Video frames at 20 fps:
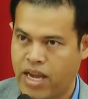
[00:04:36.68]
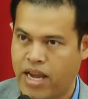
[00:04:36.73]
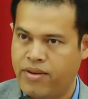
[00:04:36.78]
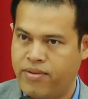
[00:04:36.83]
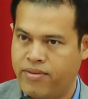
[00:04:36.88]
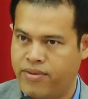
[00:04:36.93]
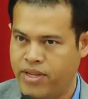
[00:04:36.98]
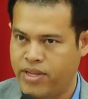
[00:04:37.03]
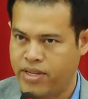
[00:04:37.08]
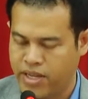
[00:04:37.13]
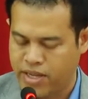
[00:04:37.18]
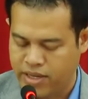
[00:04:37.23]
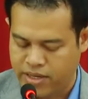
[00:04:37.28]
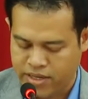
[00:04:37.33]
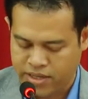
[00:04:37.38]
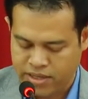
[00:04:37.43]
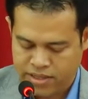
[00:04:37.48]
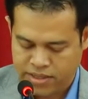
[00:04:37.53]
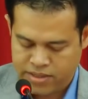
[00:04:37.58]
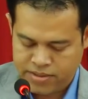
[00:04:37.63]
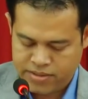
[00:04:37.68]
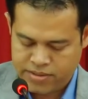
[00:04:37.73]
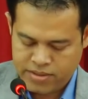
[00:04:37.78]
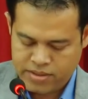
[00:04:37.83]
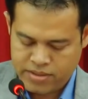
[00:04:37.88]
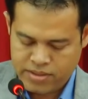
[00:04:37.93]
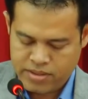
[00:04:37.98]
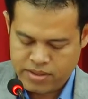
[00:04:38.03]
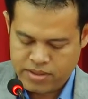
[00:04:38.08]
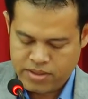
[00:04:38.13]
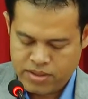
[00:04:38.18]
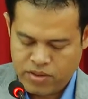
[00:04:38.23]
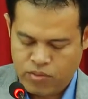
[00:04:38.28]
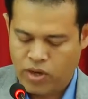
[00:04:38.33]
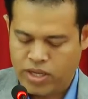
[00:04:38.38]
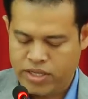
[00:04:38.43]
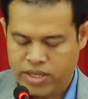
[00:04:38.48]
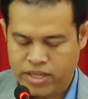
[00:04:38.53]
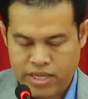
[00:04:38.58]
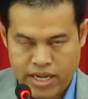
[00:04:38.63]
every year.
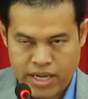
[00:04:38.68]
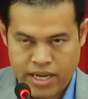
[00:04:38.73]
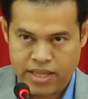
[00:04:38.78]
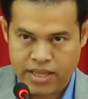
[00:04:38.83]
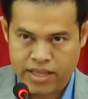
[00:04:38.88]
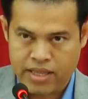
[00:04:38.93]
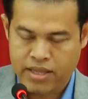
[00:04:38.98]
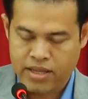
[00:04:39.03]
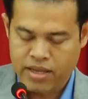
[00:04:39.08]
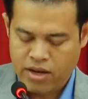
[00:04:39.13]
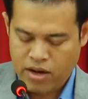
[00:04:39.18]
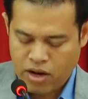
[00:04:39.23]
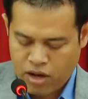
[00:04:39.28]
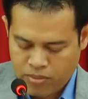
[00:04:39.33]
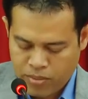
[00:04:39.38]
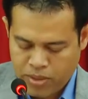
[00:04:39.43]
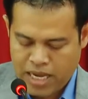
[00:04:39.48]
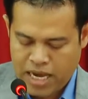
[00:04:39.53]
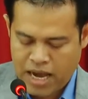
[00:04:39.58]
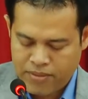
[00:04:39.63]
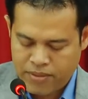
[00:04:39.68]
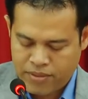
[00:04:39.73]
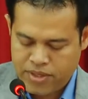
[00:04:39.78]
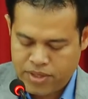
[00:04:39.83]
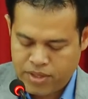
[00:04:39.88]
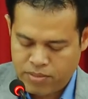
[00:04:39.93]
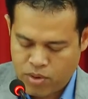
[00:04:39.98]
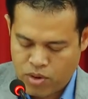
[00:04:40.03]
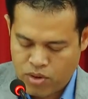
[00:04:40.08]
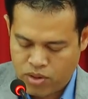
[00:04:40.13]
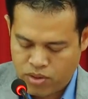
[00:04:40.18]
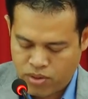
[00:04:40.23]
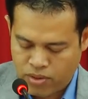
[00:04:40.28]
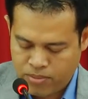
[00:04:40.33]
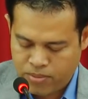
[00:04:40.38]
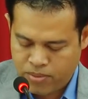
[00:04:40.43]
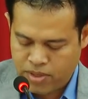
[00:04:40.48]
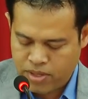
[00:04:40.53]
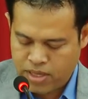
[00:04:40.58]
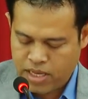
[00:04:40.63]
Once again, on behalf of Chip Mong
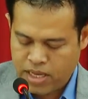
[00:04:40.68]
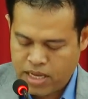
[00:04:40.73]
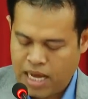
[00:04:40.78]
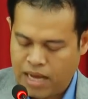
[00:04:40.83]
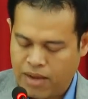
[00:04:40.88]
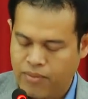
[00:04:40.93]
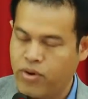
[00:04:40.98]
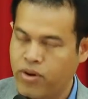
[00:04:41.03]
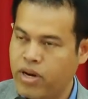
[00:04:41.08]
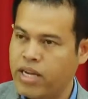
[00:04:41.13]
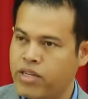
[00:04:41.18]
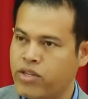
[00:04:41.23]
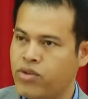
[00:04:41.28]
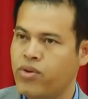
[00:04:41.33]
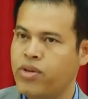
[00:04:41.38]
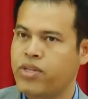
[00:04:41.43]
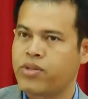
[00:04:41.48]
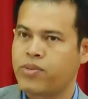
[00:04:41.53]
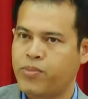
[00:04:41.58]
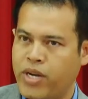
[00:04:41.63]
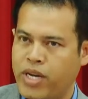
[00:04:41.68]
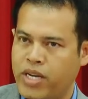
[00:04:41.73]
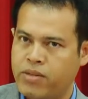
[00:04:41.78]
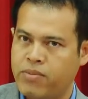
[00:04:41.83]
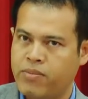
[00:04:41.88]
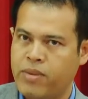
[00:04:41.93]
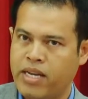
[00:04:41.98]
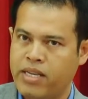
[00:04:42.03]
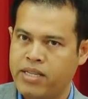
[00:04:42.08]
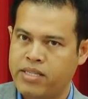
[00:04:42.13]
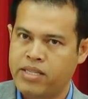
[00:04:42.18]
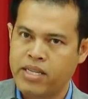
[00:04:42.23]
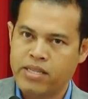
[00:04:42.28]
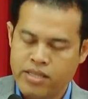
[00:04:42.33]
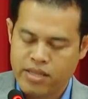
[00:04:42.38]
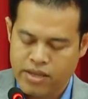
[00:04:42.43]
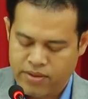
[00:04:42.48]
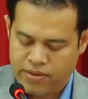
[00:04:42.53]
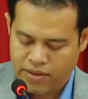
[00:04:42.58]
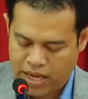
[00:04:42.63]
Group, I would like to express my
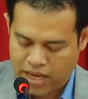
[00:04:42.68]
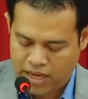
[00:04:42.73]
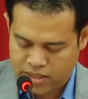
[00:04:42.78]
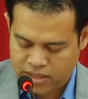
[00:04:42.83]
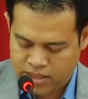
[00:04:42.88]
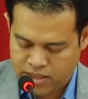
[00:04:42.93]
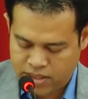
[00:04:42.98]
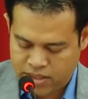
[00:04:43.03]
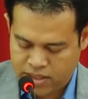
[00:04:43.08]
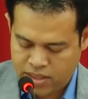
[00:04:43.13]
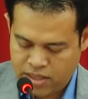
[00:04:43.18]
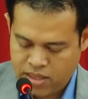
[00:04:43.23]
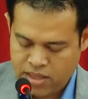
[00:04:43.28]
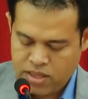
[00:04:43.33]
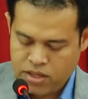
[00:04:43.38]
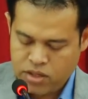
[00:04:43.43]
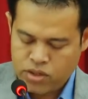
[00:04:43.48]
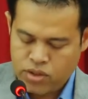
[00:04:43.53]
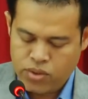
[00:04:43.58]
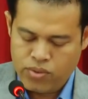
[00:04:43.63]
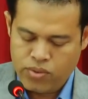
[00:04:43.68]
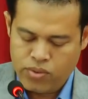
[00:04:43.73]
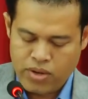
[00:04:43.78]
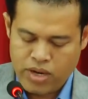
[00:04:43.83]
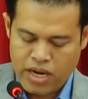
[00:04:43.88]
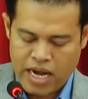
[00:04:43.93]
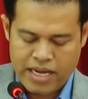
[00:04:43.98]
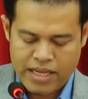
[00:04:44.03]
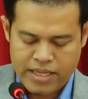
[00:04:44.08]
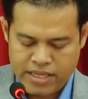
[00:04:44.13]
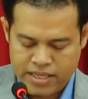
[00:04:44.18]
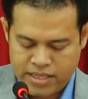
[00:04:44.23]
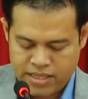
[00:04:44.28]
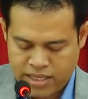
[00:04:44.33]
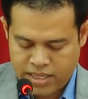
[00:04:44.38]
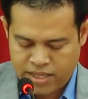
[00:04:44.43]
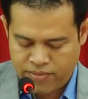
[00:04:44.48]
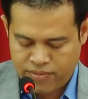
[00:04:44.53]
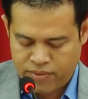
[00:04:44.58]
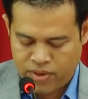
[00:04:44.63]
sincere thanks to I T
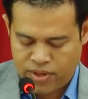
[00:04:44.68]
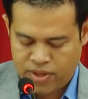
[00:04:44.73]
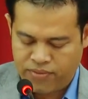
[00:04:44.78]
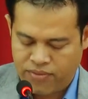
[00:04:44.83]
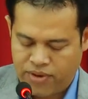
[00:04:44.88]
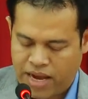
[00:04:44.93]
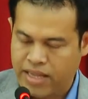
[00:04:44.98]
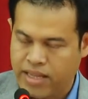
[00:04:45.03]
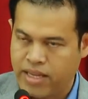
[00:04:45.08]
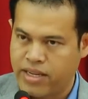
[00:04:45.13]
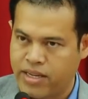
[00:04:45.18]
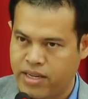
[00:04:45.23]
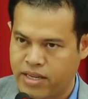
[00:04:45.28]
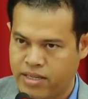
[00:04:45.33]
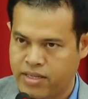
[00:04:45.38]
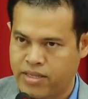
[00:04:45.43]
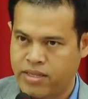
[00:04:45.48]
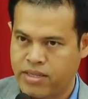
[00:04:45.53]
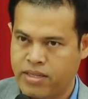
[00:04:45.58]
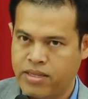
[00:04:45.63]
C for inviting us